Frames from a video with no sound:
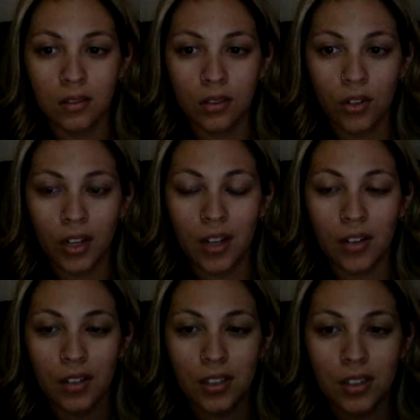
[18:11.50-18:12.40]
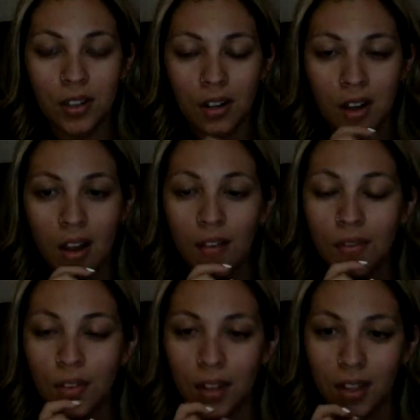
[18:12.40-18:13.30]
Great goal to start off
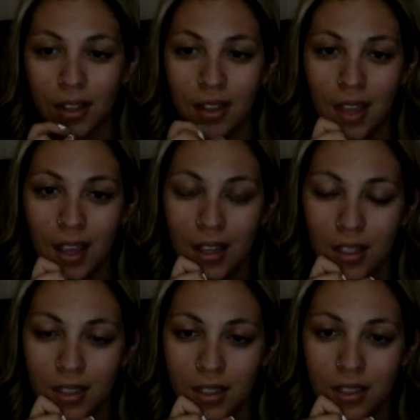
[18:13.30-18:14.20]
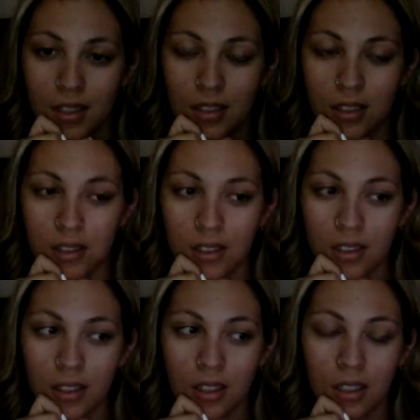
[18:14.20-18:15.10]
with. Yes,
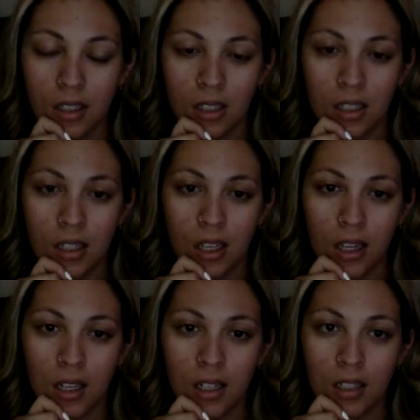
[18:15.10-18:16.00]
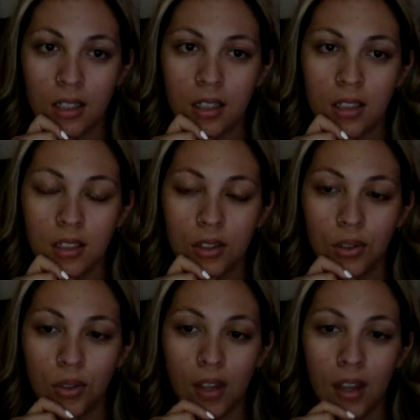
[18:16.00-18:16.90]
we need to
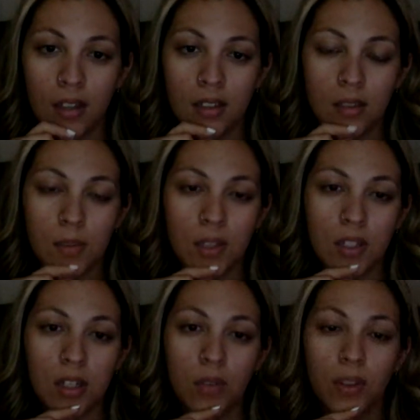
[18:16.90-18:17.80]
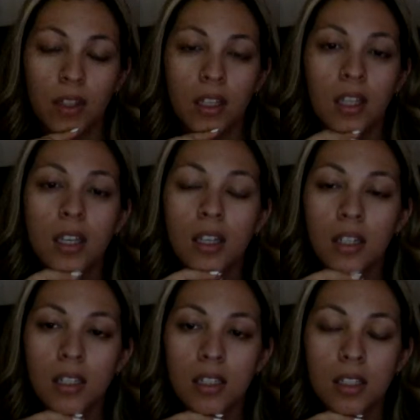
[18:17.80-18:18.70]
do that, especially with the
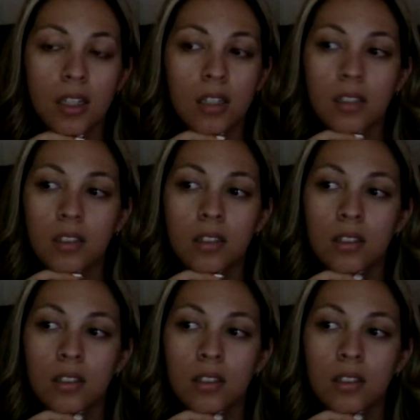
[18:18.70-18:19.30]
kids, and